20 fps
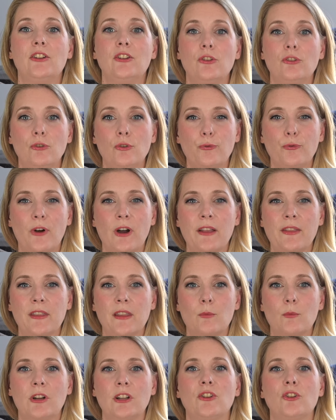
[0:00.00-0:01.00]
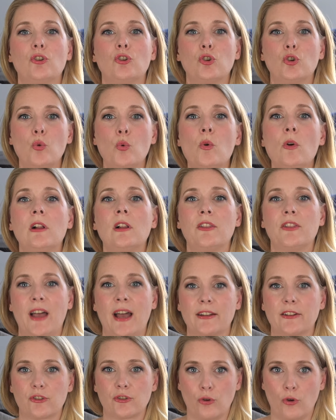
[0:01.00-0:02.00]
You do find them when you Google
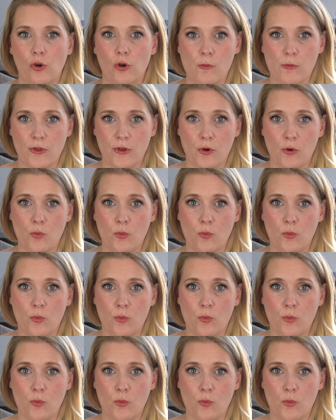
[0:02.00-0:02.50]
that term though,